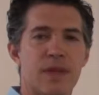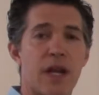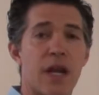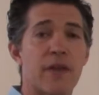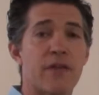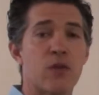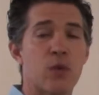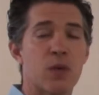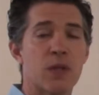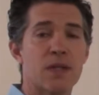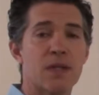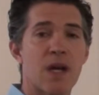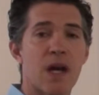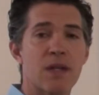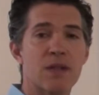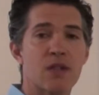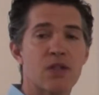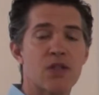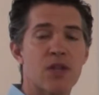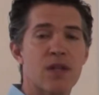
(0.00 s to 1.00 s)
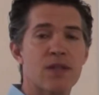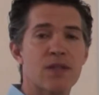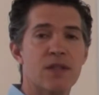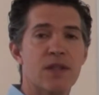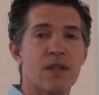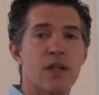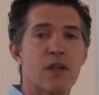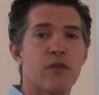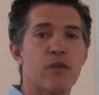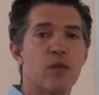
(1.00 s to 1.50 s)
Hey everyone, Dr. Jason
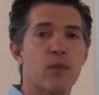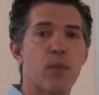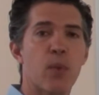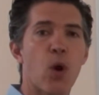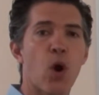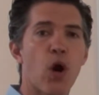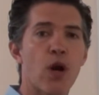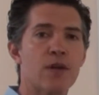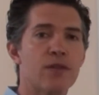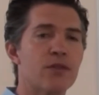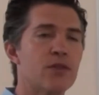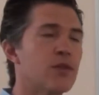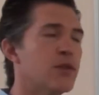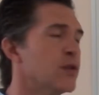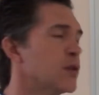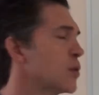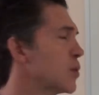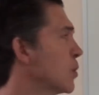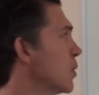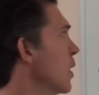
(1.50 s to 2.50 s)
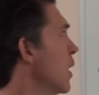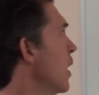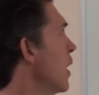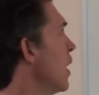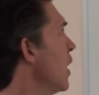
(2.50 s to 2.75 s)
here for part 2